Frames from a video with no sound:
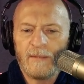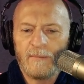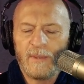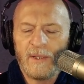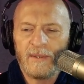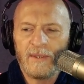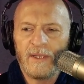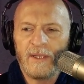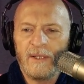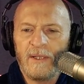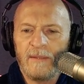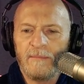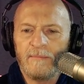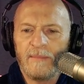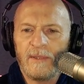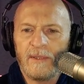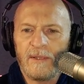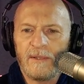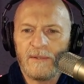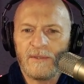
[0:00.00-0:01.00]
apparently he
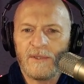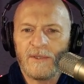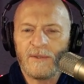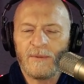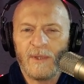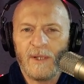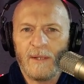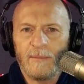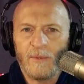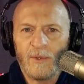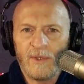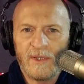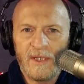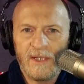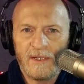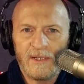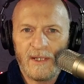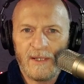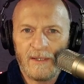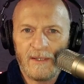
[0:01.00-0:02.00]
goes into a lot more
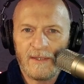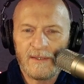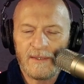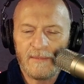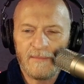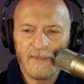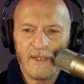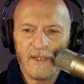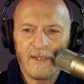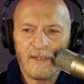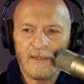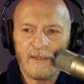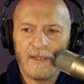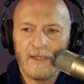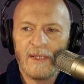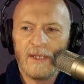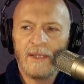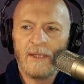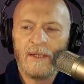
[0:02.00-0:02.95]
detail on some things.